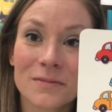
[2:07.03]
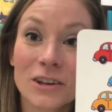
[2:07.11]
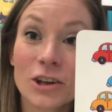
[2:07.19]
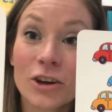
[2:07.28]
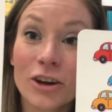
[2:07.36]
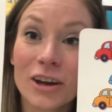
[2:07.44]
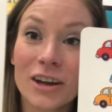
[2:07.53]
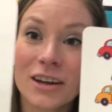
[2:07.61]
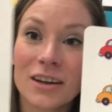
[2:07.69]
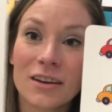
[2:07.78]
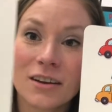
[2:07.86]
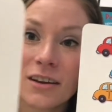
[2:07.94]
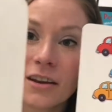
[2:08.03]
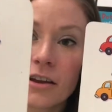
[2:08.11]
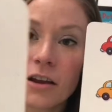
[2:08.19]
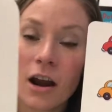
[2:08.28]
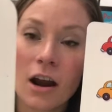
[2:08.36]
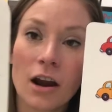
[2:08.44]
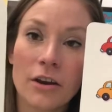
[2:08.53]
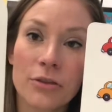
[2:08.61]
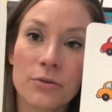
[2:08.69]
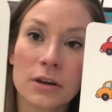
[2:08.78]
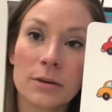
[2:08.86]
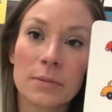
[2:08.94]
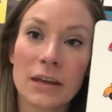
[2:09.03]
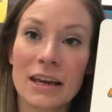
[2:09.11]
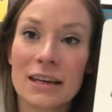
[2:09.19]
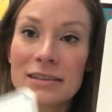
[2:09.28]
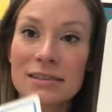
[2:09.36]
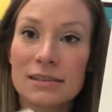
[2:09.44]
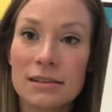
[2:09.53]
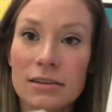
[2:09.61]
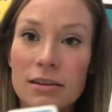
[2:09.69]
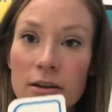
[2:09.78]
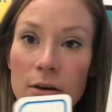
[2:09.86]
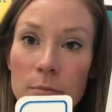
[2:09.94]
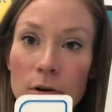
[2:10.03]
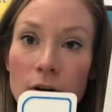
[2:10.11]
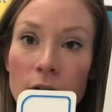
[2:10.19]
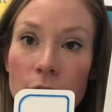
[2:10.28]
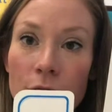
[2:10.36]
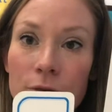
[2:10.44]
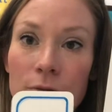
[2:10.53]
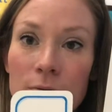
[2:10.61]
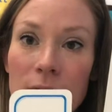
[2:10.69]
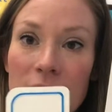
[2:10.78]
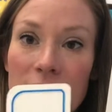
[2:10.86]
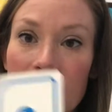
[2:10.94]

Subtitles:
Good. Our 3 planes, the number 3